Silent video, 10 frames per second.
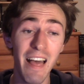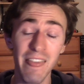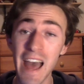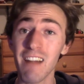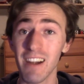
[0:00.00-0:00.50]

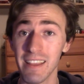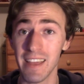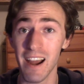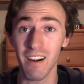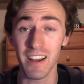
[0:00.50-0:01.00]
That right
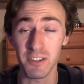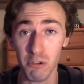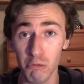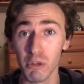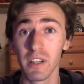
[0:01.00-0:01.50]
there is
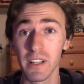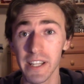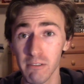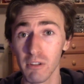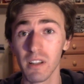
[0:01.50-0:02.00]

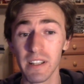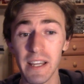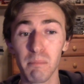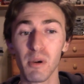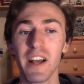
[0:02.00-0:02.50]
really, really
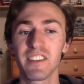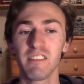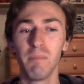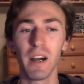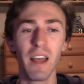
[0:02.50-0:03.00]

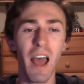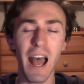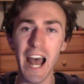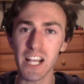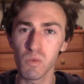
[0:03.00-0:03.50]
impressive. But
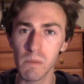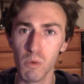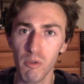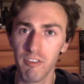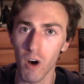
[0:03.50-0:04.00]
as we
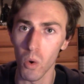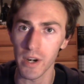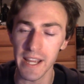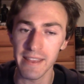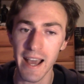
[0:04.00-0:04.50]
move
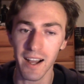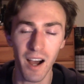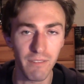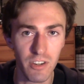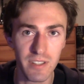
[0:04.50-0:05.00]
forward in that
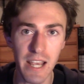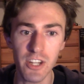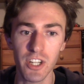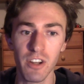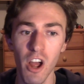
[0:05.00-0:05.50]

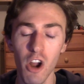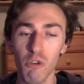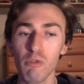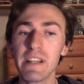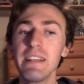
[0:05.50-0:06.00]
conversation,
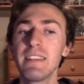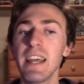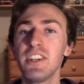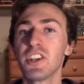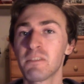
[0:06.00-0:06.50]

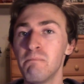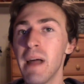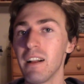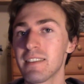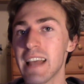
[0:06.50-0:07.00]
Rize just
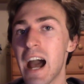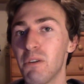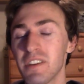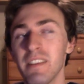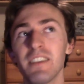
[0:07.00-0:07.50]
belts
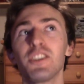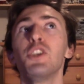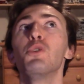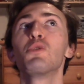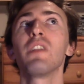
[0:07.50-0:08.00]
out this
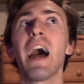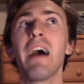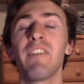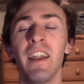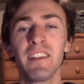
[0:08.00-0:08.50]
huge
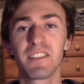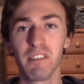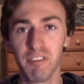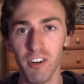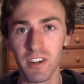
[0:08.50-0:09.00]
laugh, and it's the
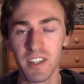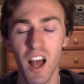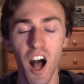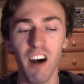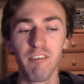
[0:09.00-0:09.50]
first
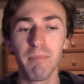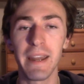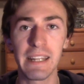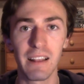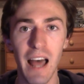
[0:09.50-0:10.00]
of
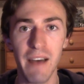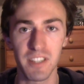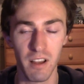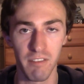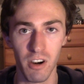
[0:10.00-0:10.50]
many laughs
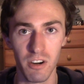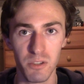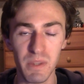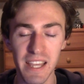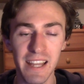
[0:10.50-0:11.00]
of
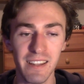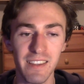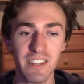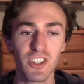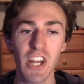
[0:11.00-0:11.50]
hers within
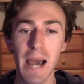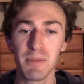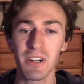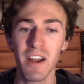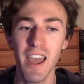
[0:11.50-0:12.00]
this
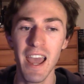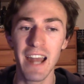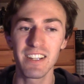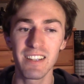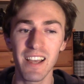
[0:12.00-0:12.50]
chapter,
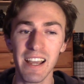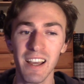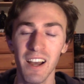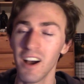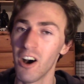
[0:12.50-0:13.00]
and she's like,
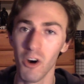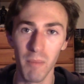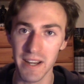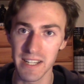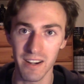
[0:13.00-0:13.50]
"Oh,
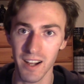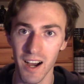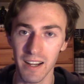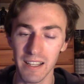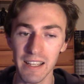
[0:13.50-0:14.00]
my dear
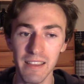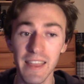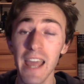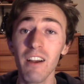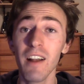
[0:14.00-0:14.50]
Kaneki,
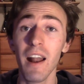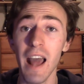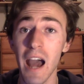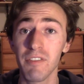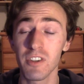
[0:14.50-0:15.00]
they are not
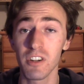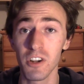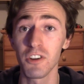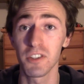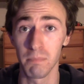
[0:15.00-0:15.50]
after
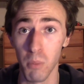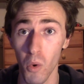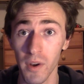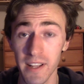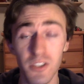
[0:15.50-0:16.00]
your
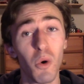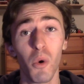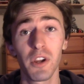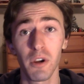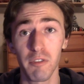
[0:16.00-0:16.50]
subordinates
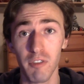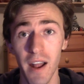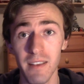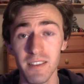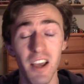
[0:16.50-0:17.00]
or your
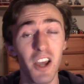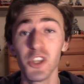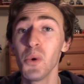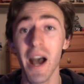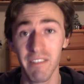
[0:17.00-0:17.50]
friends.
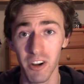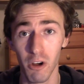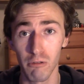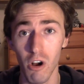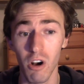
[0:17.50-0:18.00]
You have it
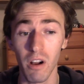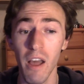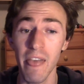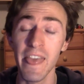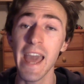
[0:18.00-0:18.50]
all wrong.
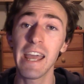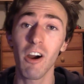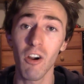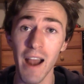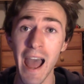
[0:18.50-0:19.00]
They
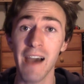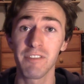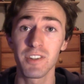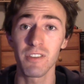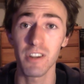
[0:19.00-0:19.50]
are
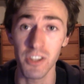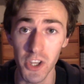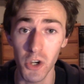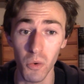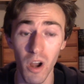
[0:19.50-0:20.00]
after
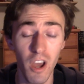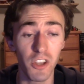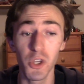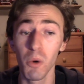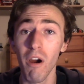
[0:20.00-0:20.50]
you.
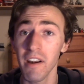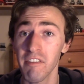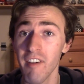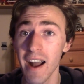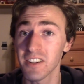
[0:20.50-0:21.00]
You are, in
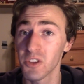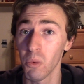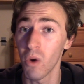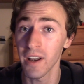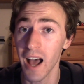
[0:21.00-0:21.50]
fact, the
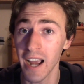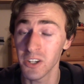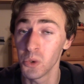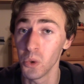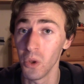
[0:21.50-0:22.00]
one-eyed
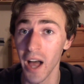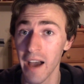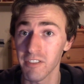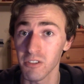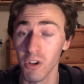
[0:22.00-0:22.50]
ghoul,
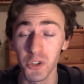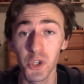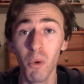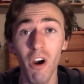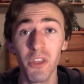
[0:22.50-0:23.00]
after all.
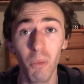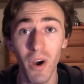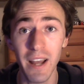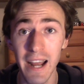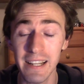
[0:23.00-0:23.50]
You are the
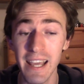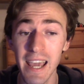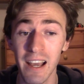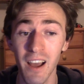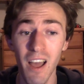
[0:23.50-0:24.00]
one-eyed king.